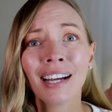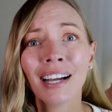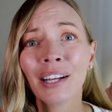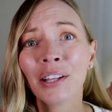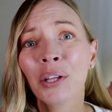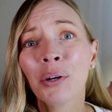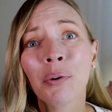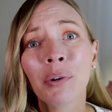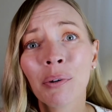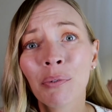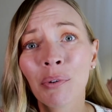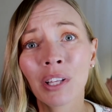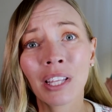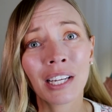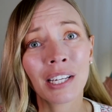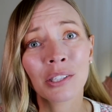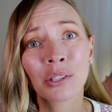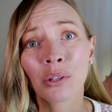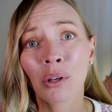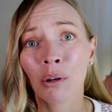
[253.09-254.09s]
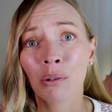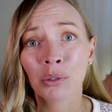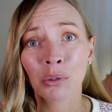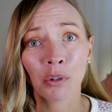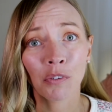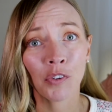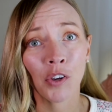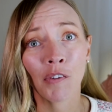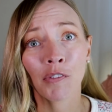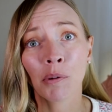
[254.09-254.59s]
Kailua really is close, so
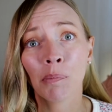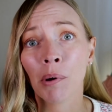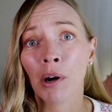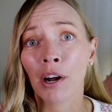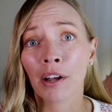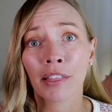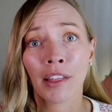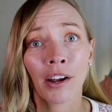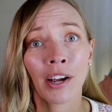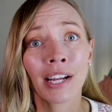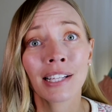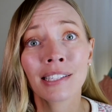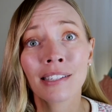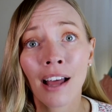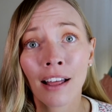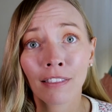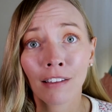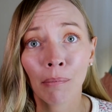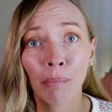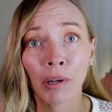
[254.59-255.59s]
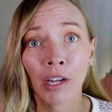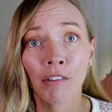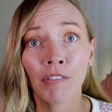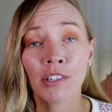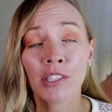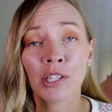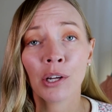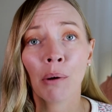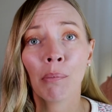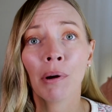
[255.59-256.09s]
if you have to park there, it's not that big of a
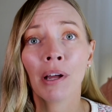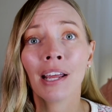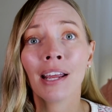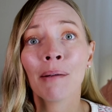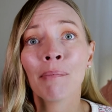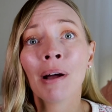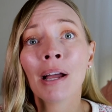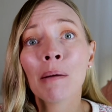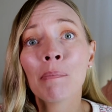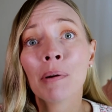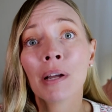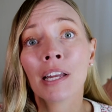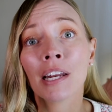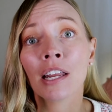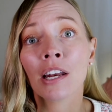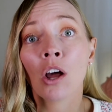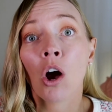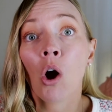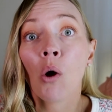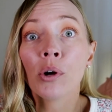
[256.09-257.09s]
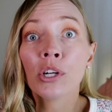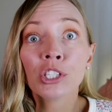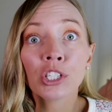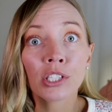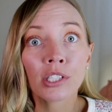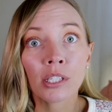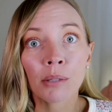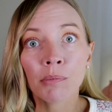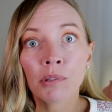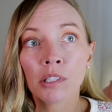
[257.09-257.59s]
deal, but in my opinion, it always
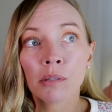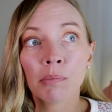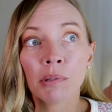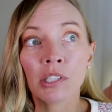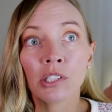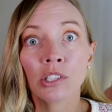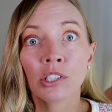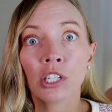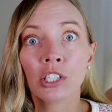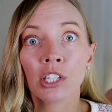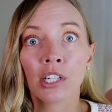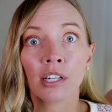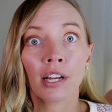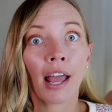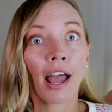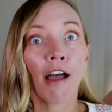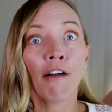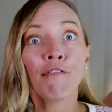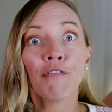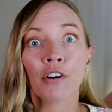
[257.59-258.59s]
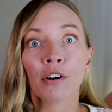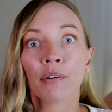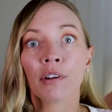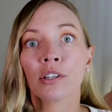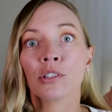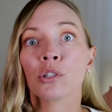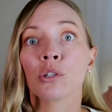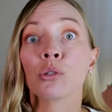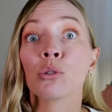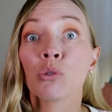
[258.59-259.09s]
just seems to be such an effort
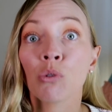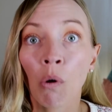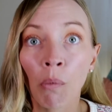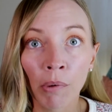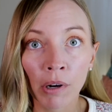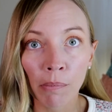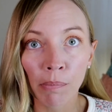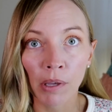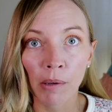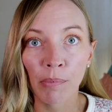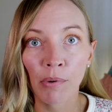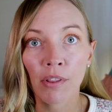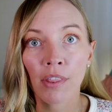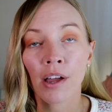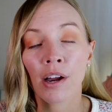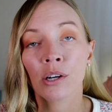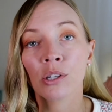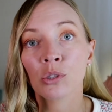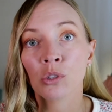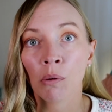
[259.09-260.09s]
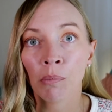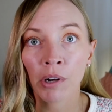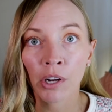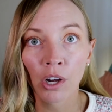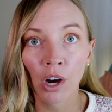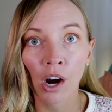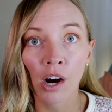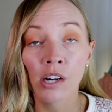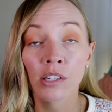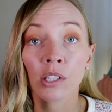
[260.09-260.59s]
because there's so many people there, so many
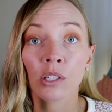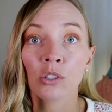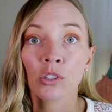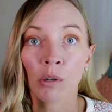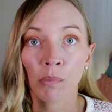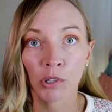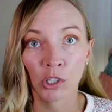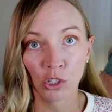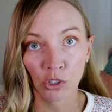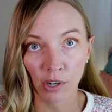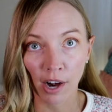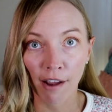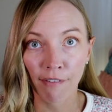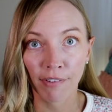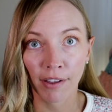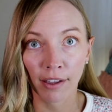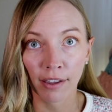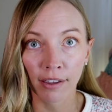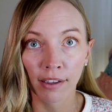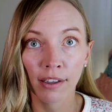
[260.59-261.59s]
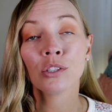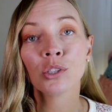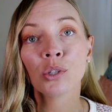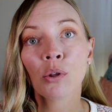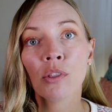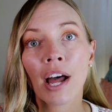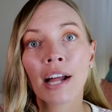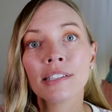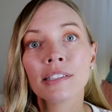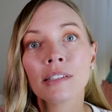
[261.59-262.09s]
cars, and so much traffic. So
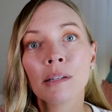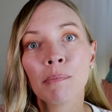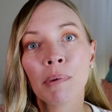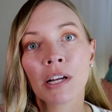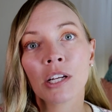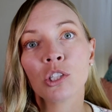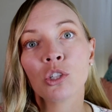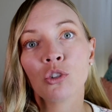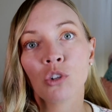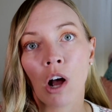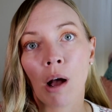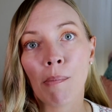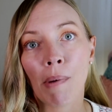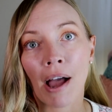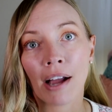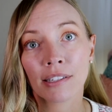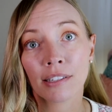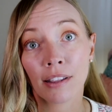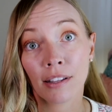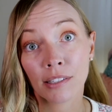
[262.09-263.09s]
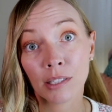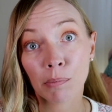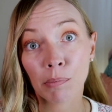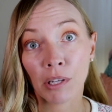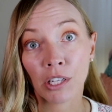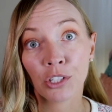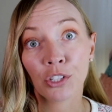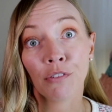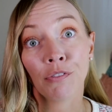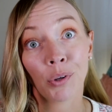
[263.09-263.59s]
that's the biggest drawback to this
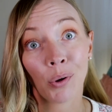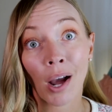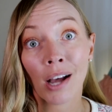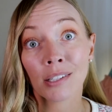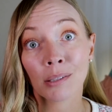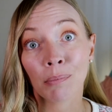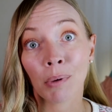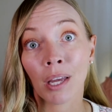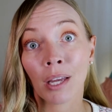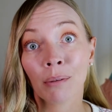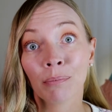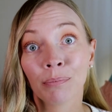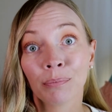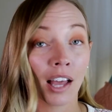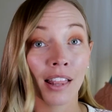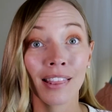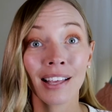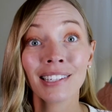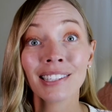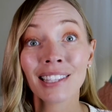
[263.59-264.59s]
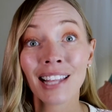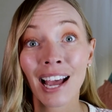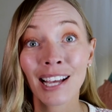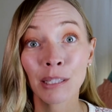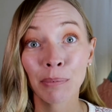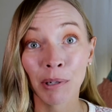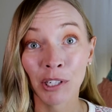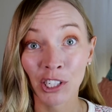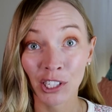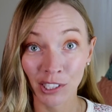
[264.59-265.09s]
beach, if you ask me. This
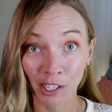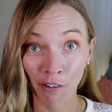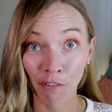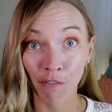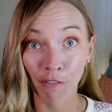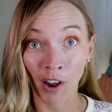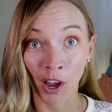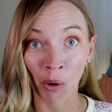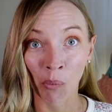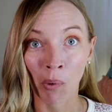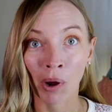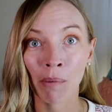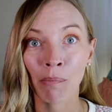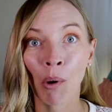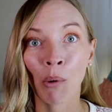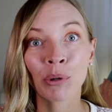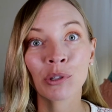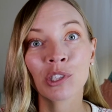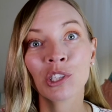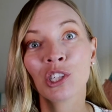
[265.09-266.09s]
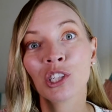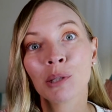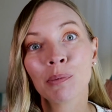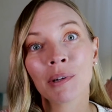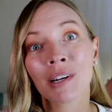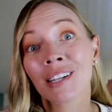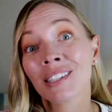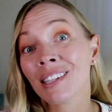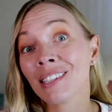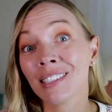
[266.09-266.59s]
last beach is a fun one, mostly just
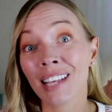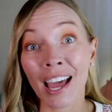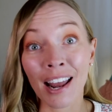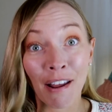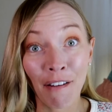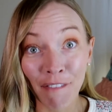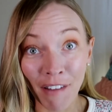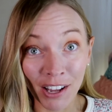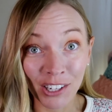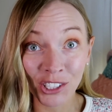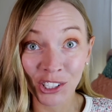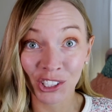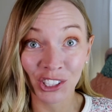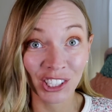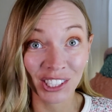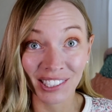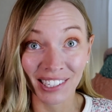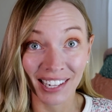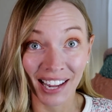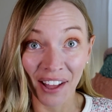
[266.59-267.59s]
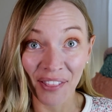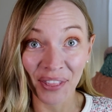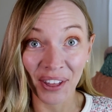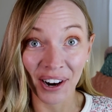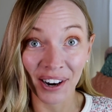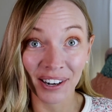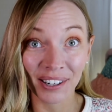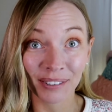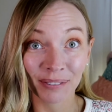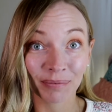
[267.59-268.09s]
because it's an adventure just to get
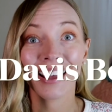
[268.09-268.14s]
there.